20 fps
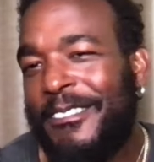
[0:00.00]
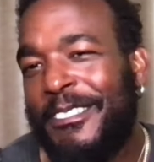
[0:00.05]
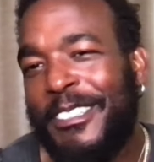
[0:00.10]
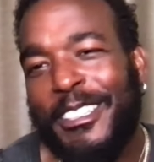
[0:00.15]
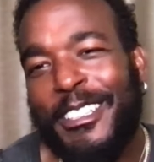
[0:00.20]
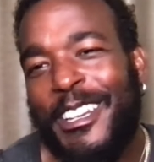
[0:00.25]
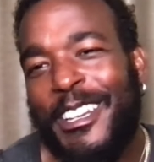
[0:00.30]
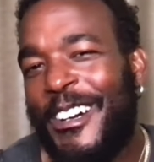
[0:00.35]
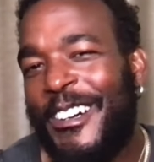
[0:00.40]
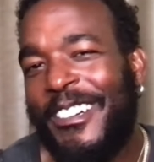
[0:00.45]
you
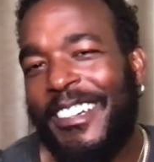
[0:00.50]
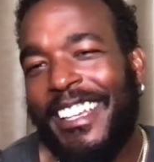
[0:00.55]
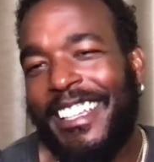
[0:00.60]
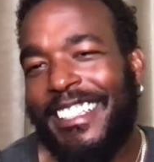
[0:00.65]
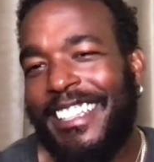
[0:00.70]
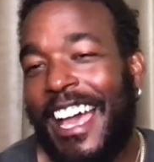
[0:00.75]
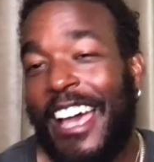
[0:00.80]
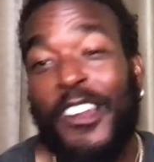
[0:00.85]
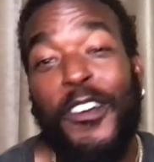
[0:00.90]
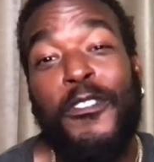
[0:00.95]
know, and
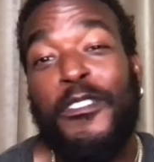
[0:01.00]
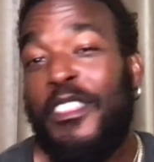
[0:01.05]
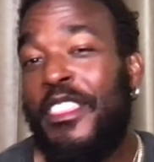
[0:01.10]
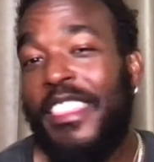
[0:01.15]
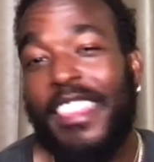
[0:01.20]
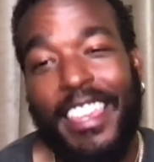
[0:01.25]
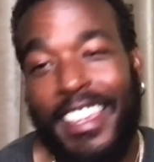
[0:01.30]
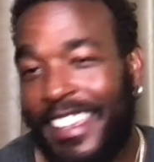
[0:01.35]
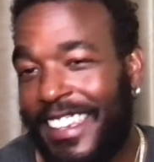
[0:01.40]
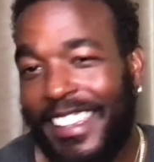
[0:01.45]
not
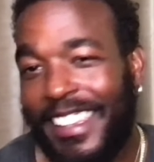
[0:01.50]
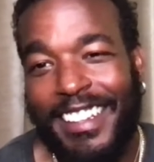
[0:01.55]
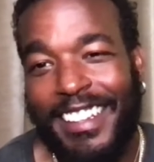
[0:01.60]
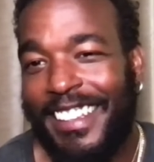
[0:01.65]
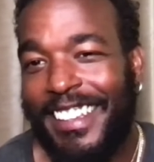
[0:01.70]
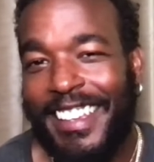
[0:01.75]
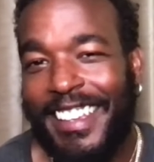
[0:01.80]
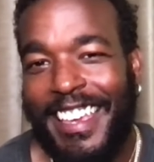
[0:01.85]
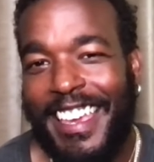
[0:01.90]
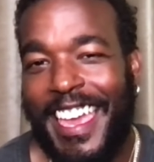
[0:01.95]
overthink it,
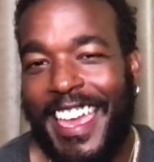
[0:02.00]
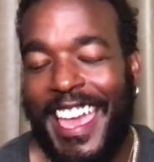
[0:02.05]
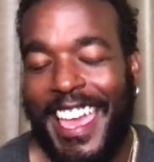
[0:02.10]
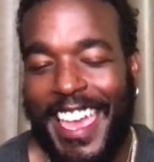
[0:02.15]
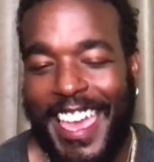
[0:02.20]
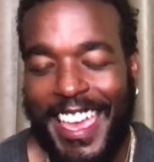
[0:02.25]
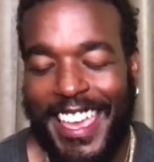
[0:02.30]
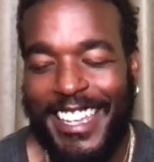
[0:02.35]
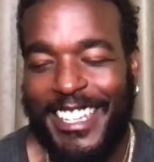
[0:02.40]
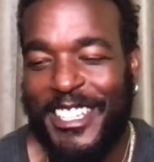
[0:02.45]

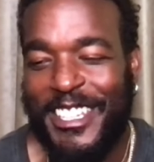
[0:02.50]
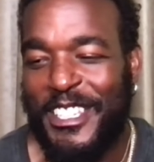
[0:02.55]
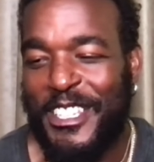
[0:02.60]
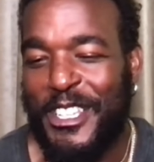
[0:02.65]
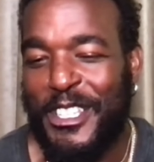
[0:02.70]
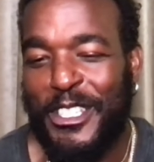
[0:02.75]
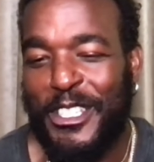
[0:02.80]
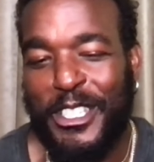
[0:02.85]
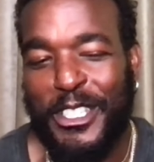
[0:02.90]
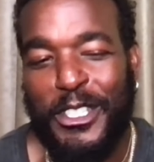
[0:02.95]
and
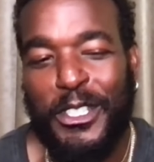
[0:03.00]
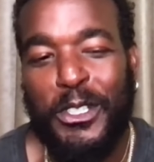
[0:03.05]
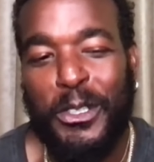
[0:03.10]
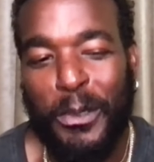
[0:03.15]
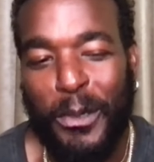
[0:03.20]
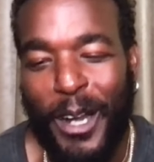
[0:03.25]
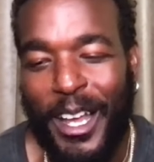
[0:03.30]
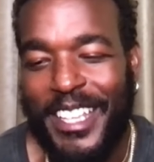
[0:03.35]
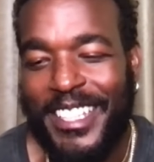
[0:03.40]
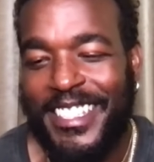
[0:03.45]
just
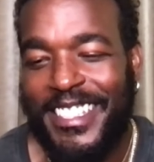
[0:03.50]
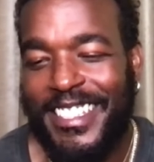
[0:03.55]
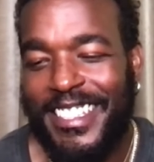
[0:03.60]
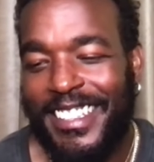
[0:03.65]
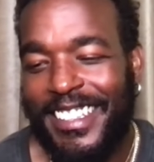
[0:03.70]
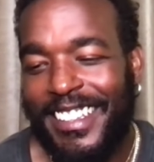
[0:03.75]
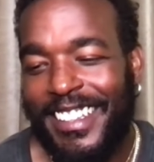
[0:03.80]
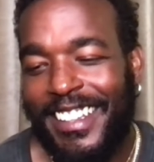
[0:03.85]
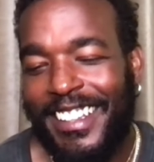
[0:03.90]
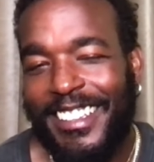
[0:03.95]
trust.
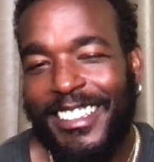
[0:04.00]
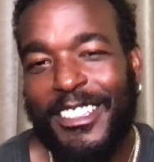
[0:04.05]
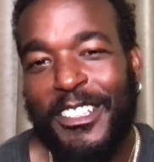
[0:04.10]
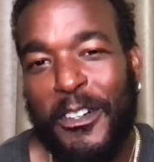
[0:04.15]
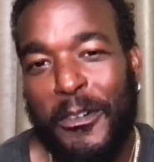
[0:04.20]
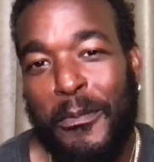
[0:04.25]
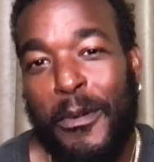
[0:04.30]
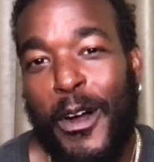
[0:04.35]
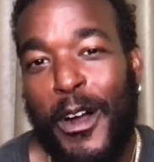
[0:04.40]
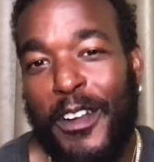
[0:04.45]

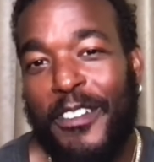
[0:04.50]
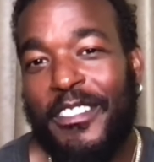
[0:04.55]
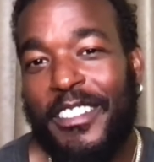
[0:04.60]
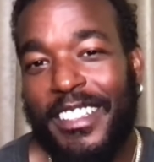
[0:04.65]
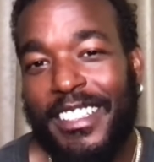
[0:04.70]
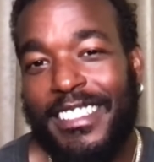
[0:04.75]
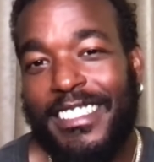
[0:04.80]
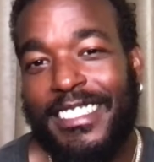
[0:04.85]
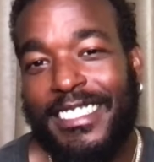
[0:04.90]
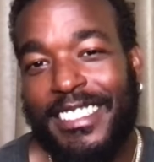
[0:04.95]
Little
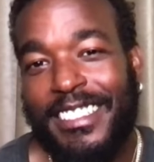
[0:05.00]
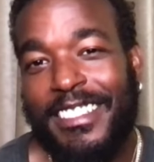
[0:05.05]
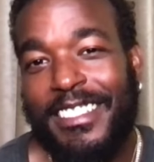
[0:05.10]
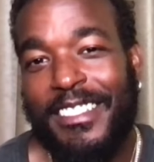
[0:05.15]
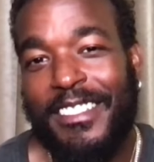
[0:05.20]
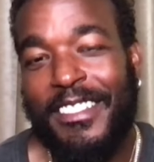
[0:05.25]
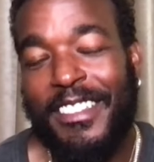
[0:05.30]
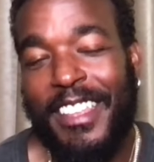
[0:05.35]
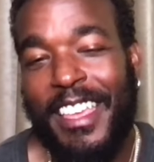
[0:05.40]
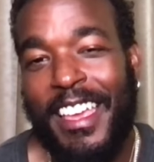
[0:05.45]
Marvin
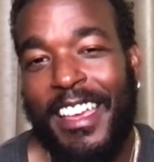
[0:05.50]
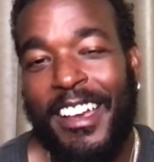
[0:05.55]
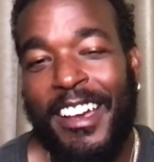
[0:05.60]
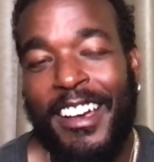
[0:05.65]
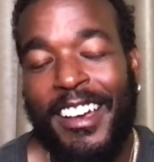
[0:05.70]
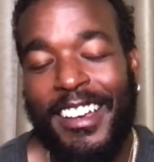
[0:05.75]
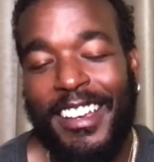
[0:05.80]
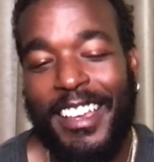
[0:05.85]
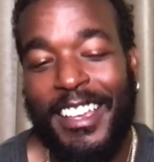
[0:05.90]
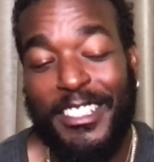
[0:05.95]

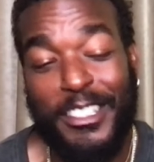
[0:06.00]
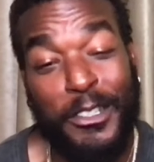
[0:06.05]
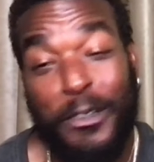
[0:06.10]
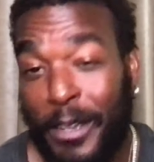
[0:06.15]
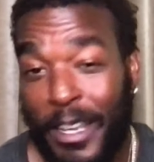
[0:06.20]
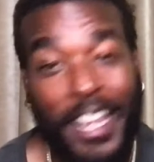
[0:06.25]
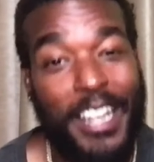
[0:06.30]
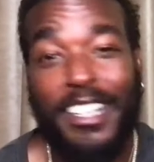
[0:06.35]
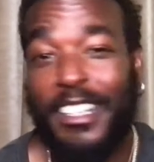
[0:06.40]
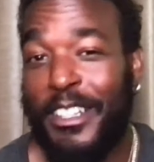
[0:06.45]
uh, has
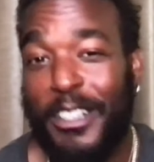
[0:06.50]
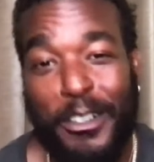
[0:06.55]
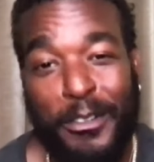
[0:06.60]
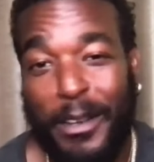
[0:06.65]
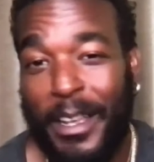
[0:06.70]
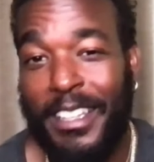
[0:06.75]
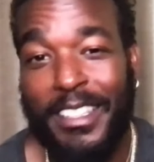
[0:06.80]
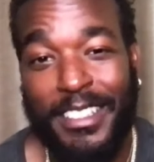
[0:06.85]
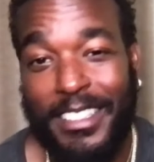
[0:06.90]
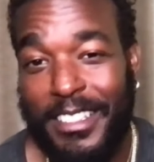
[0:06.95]
created a
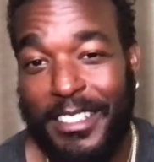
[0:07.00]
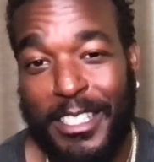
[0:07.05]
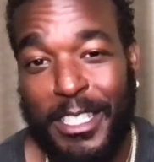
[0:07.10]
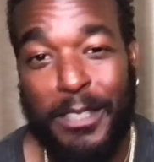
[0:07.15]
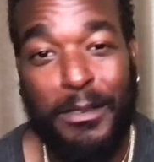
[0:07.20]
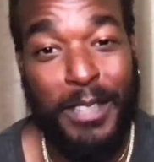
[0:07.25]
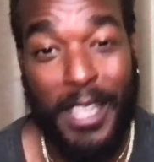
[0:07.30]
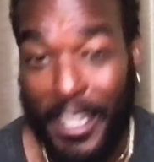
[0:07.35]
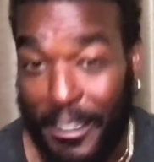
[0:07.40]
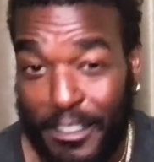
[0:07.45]
great
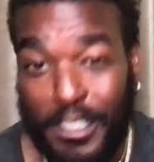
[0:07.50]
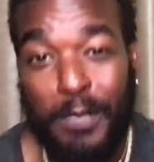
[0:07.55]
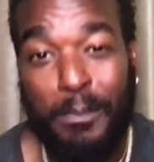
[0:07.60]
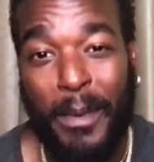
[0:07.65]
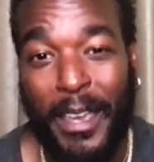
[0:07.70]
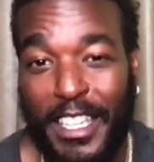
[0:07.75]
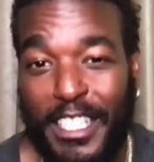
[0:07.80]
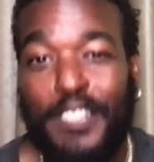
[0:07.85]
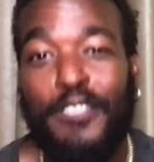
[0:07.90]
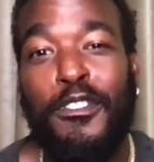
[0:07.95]
safe
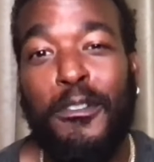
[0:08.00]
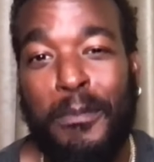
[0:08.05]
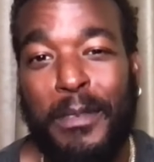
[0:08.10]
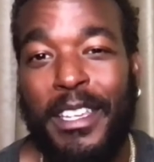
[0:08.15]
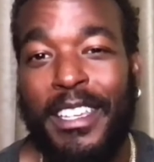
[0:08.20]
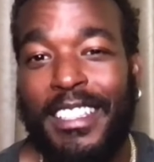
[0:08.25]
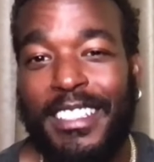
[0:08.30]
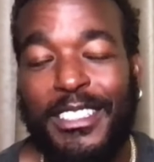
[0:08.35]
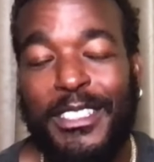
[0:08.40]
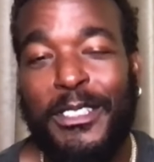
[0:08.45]
space for
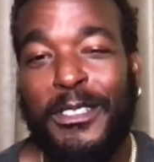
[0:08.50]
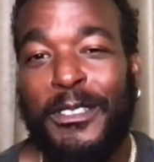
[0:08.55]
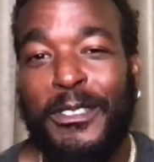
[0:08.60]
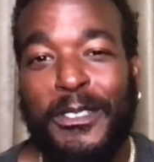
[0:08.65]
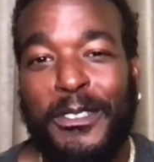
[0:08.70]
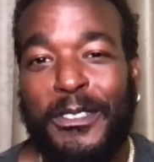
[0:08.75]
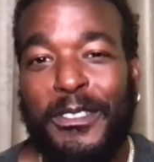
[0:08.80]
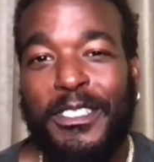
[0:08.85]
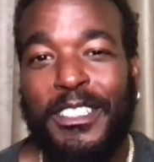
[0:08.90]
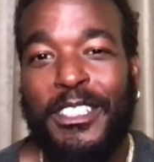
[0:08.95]
me
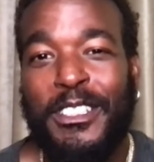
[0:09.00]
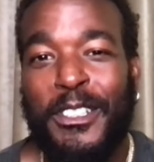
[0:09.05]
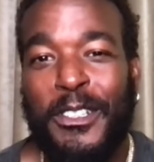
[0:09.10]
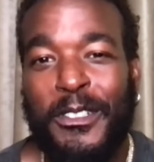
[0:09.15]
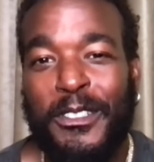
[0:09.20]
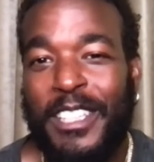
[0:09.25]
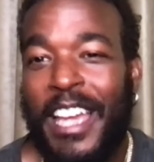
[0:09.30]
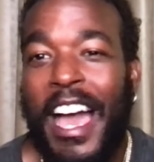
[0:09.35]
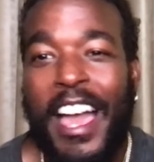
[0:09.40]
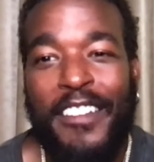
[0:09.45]
to, you know,
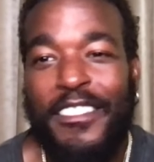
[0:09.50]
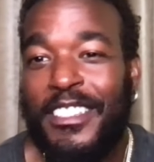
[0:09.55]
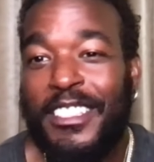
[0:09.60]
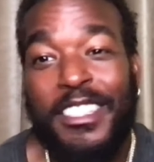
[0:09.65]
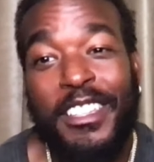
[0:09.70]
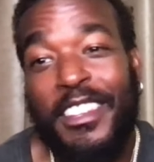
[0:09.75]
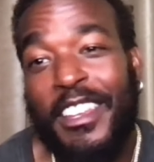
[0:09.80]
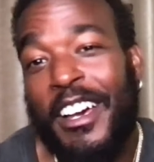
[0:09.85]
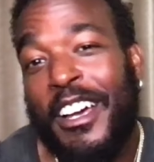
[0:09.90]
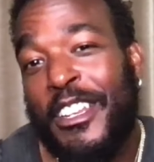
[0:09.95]
dive
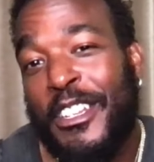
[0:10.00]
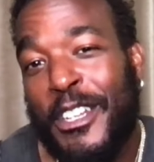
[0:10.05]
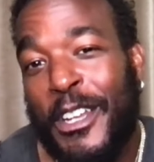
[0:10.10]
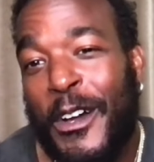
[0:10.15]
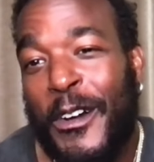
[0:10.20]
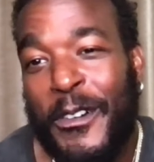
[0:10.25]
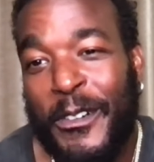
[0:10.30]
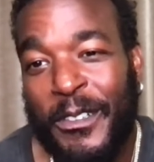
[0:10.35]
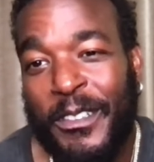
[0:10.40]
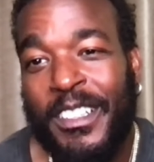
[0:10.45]
into the
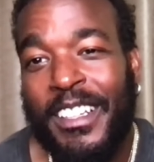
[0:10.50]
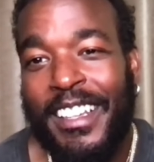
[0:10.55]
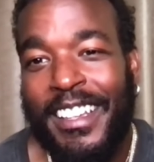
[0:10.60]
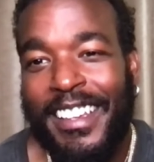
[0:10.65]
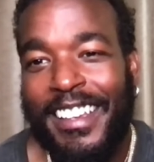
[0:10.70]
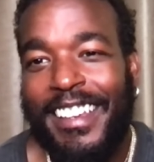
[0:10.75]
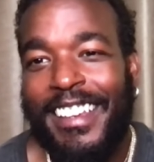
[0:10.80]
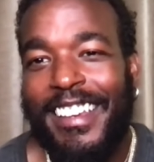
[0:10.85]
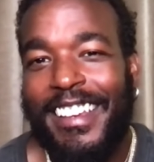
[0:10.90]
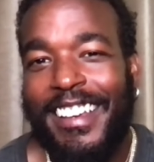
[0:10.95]
unknown.
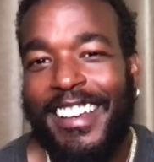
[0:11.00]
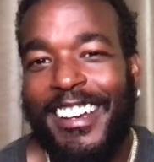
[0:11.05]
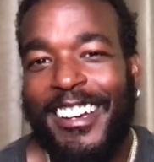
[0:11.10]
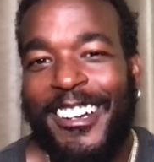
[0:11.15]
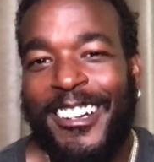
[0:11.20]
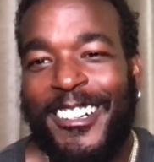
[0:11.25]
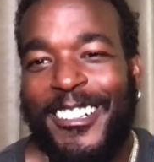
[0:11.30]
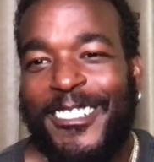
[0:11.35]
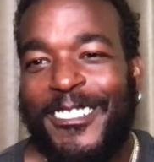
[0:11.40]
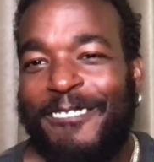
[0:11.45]

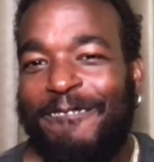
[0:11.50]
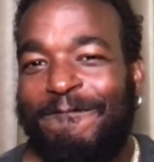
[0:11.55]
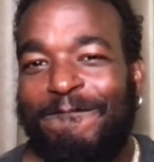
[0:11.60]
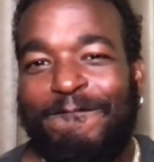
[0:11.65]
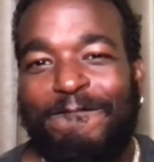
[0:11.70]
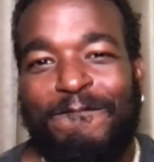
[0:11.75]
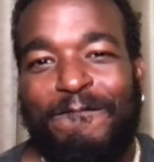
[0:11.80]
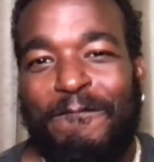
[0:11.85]
Um,